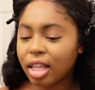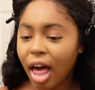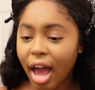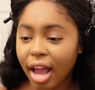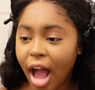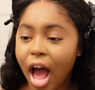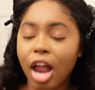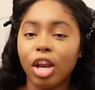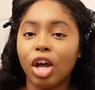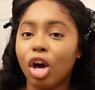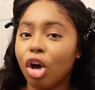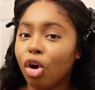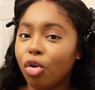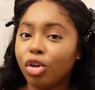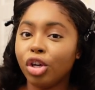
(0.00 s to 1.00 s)
Like, I
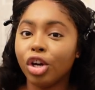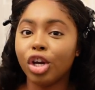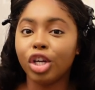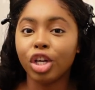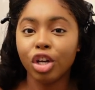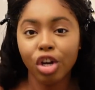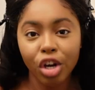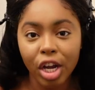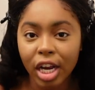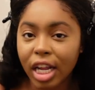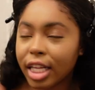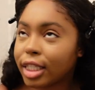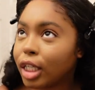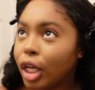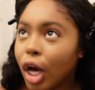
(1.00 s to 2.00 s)
know your urine
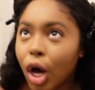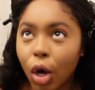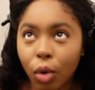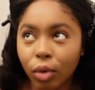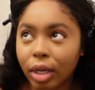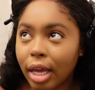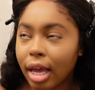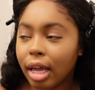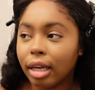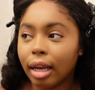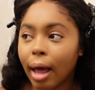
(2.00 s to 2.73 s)
is golden.